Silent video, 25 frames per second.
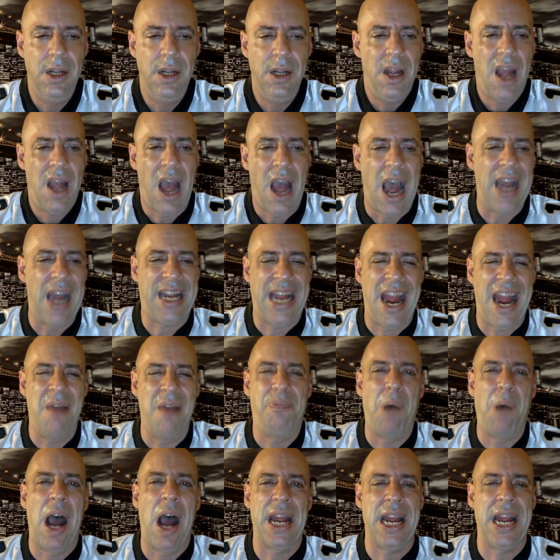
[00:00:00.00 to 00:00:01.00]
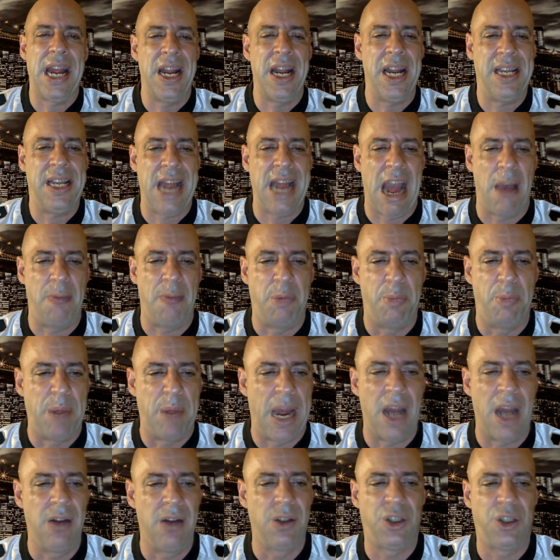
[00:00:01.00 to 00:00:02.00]
I can't buy into Tampa Bay.
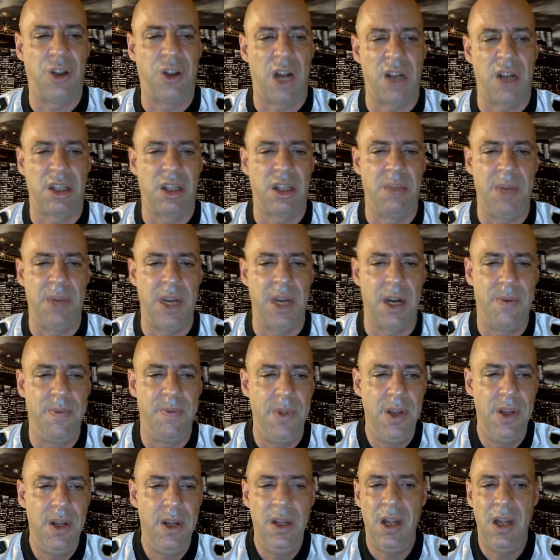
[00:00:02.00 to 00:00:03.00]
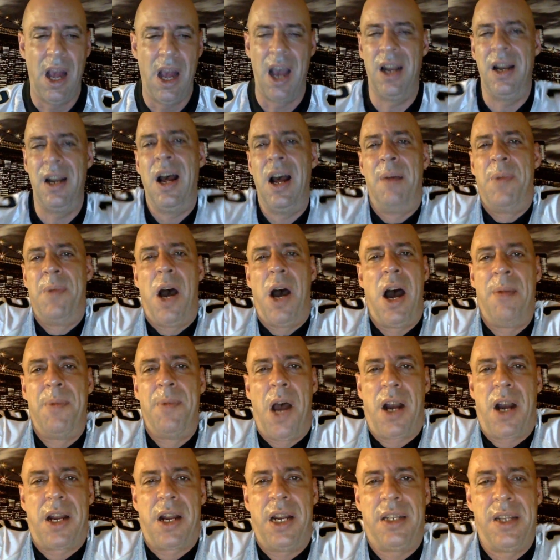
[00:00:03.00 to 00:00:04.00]
I don't trust them here. I'm
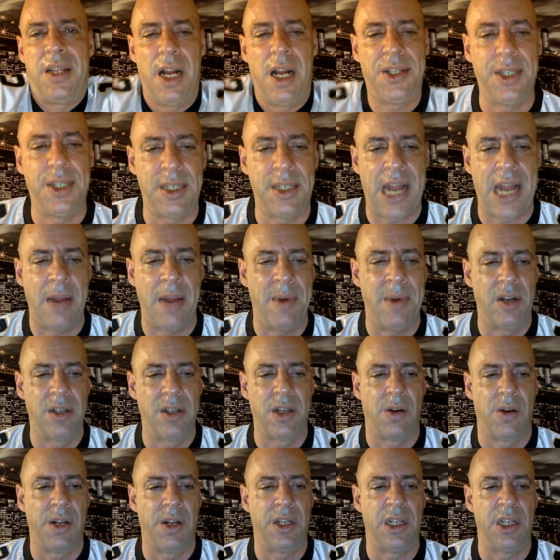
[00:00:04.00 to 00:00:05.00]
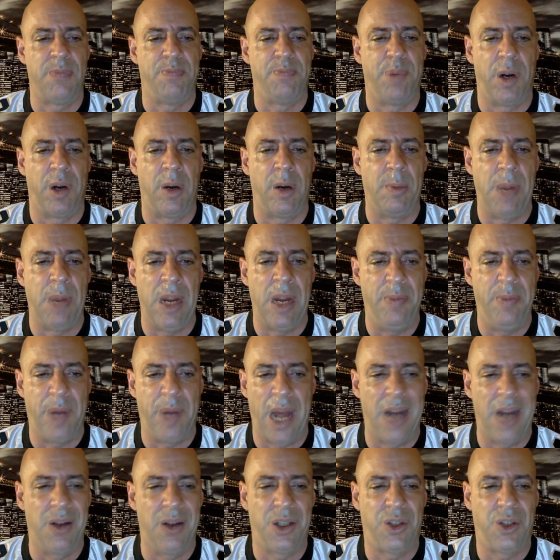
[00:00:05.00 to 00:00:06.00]
not going to touch this game. Arizona just burnt me. But
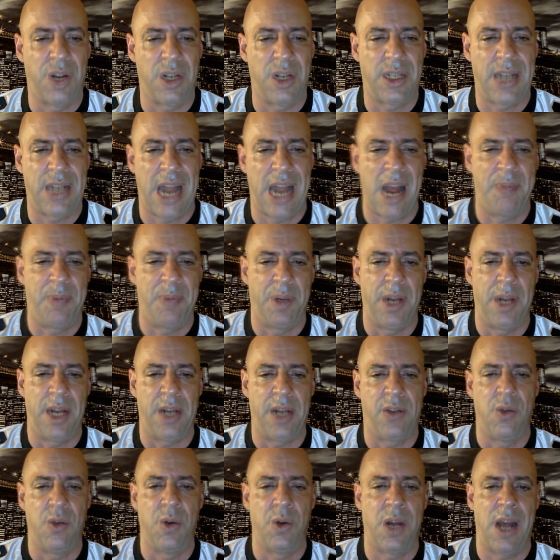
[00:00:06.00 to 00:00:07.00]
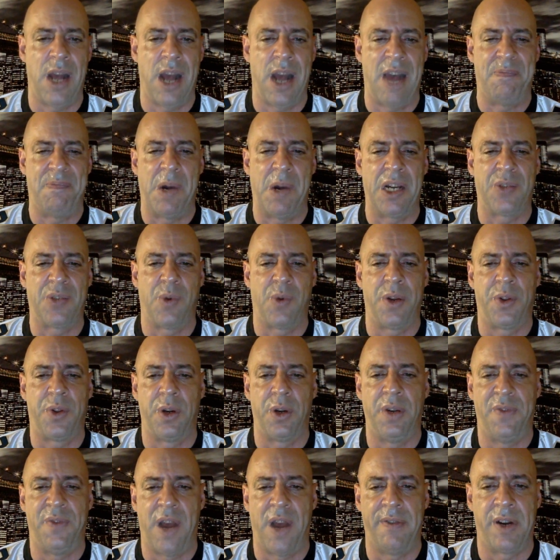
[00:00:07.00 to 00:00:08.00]
I don't trust Tampa laying 2.5, minus
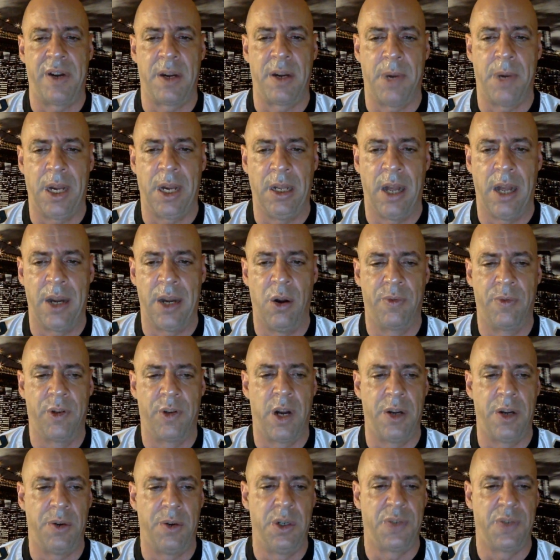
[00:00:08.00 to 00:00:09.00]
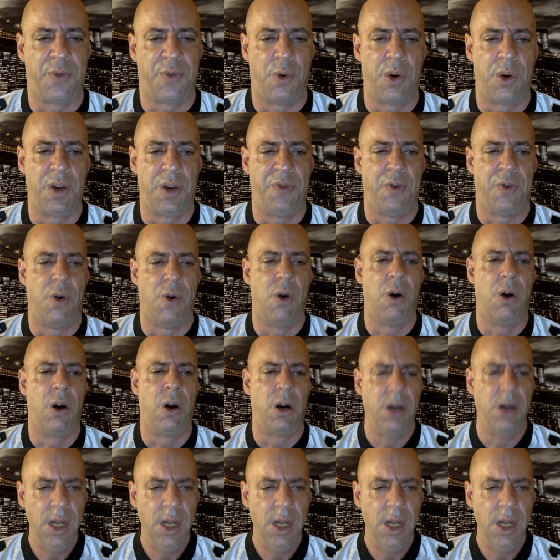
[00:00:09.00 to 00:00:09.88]
135 on the money line. Over under is 44.